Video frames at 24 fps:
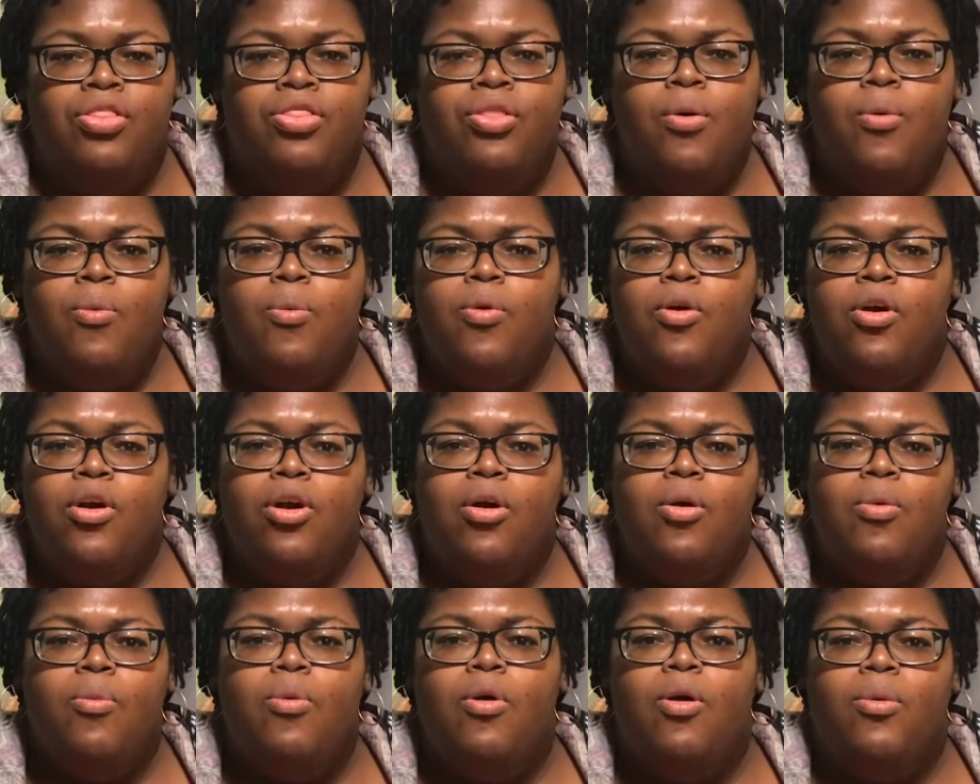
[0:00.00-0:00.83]
the
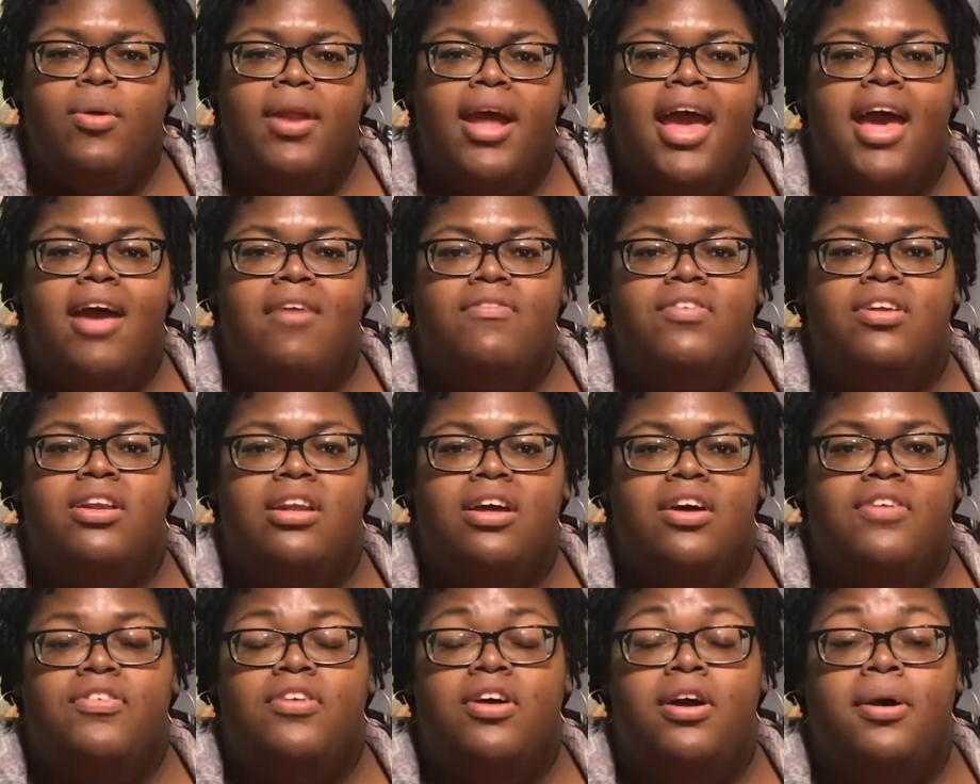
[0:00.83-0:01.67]
world won't have
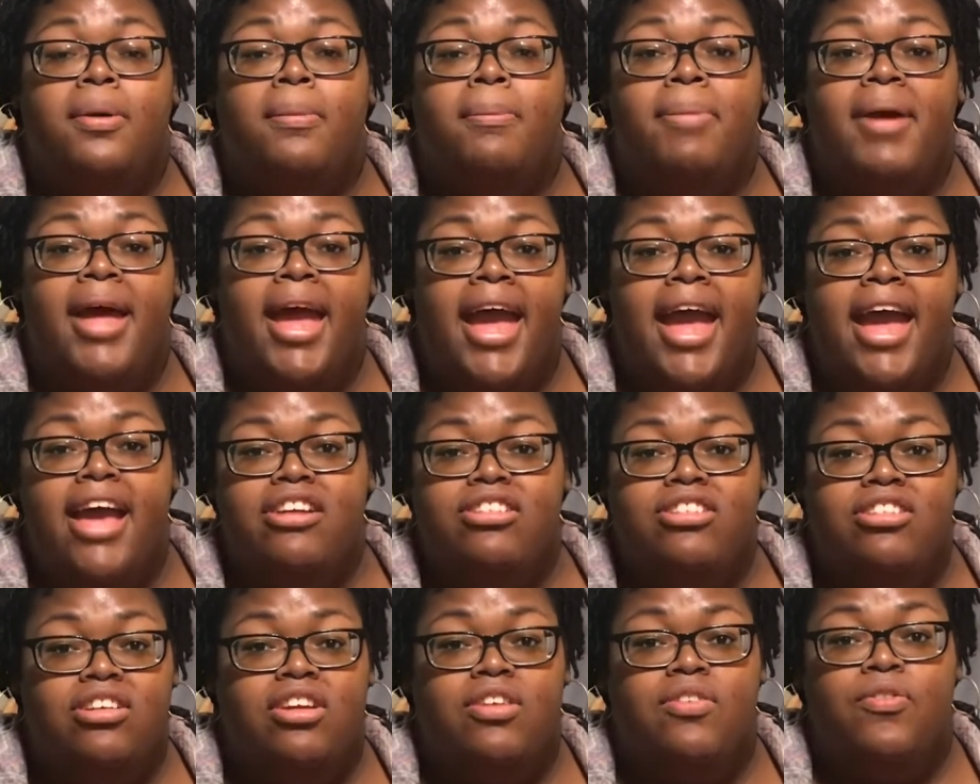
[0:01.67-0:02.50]
enough
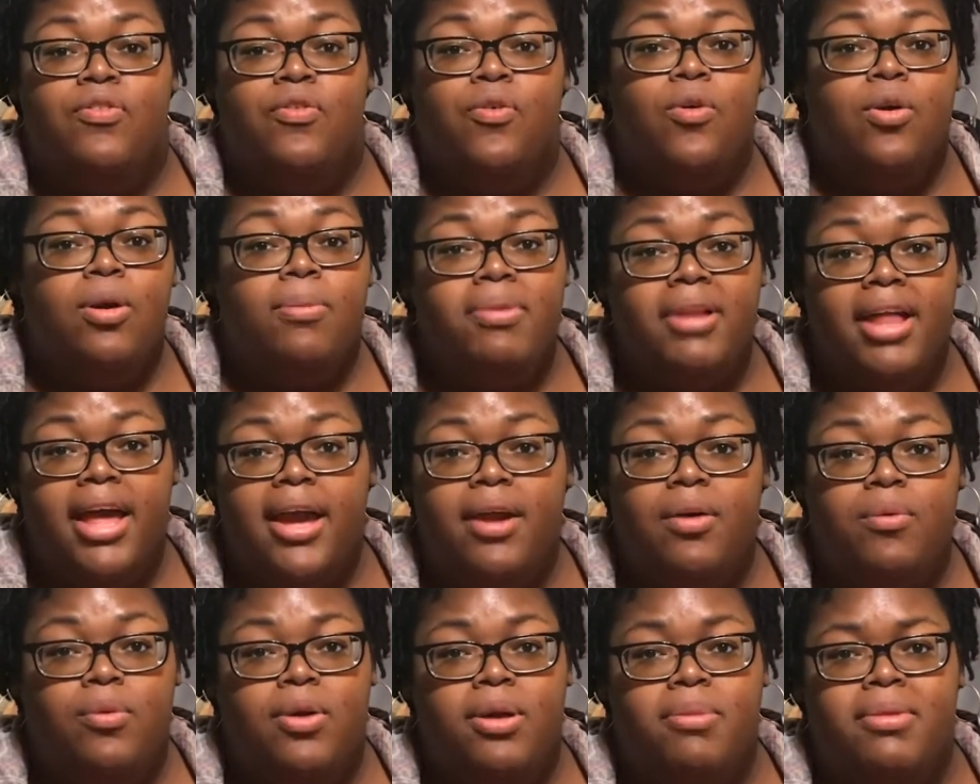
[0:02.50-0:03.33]
compassion for
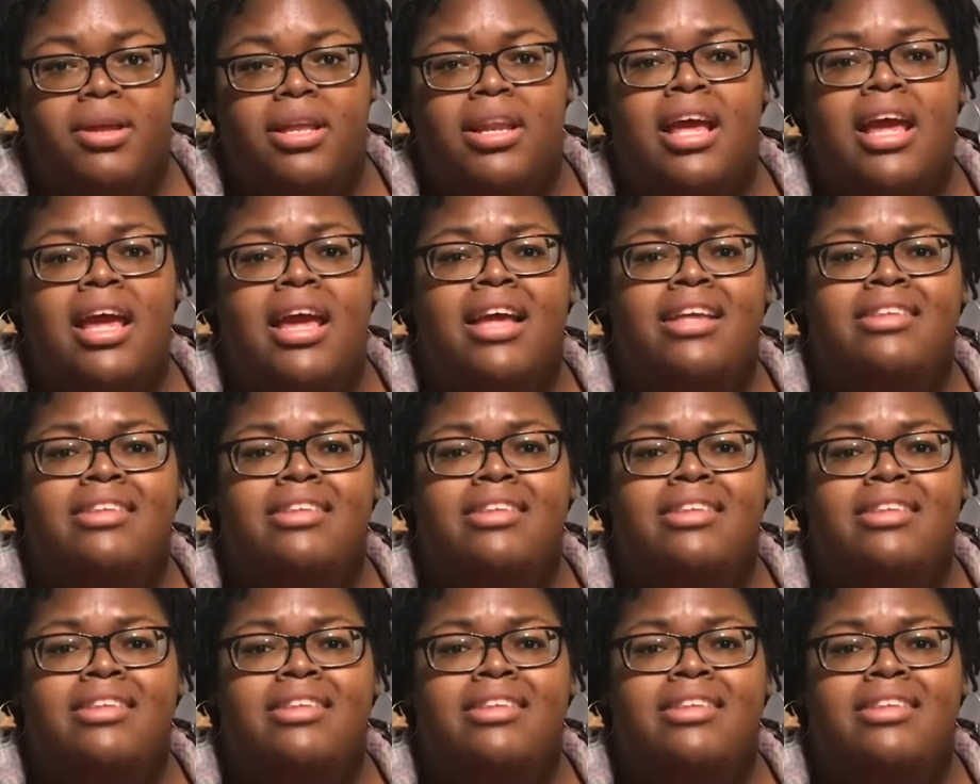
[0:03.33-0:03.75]
black women